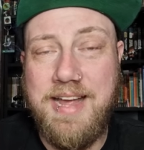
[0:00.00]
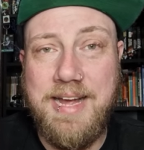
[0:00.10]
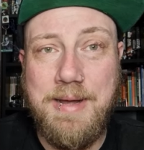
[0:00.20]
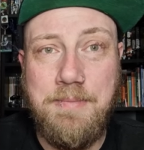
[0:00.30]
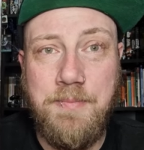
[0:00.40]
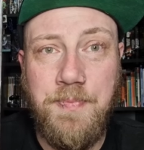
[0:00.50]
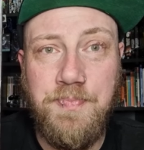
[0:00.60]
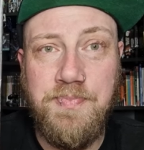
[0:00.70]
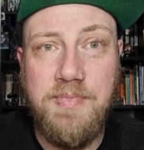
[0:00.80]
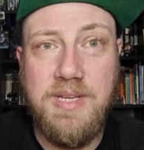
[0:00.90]
Um,
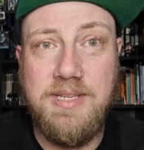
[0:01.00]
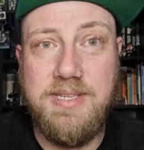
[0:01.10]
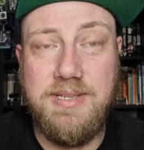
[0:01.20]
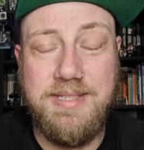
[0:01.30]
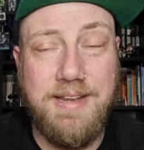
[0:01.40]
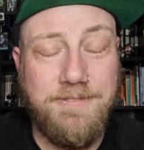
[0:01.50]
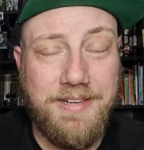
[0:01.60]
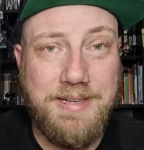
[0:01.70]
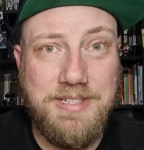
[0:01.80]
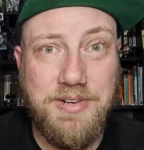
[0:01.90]
it's
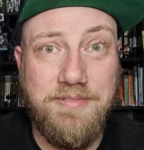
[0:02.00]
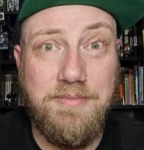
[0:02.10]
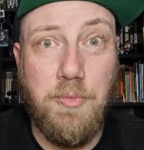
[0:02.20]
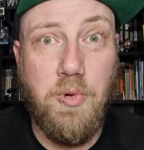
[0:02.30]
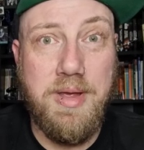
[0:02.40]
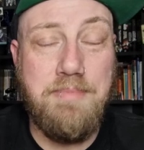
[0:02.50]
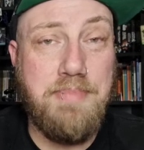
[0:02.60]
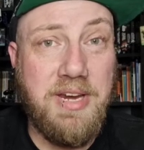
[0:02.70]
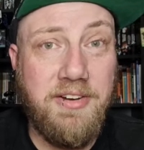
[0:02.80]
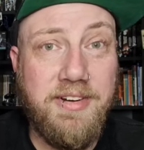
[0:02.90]
definitely sort of more
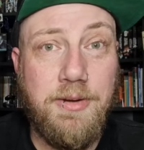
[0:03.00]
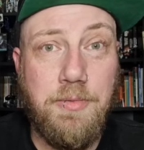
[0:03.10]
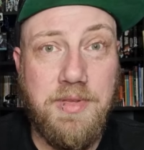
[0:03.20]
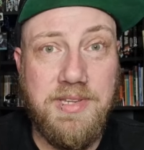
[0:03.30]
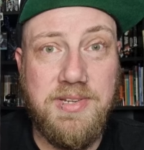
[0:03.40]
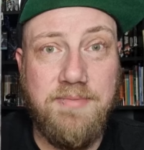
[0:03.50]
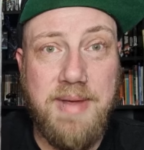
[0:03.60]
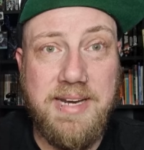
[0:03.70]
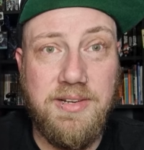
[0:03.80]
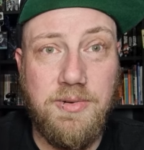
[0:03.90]
imperial than sort of
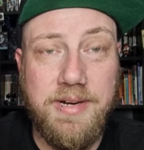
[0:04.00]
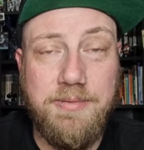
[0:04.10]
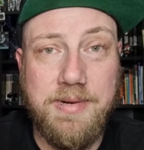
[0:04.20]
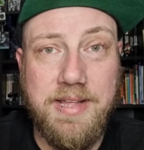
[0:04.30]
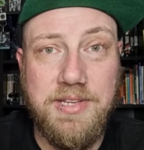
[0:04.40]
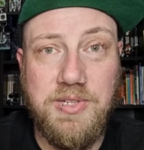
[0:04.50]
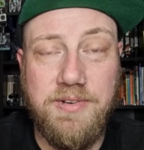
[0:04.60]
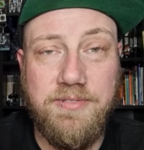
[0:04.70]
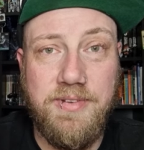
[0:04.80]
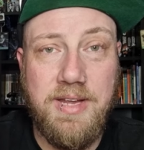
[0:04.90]
Mandalorian, where they sort
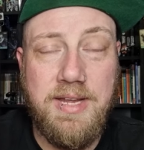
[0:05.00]
of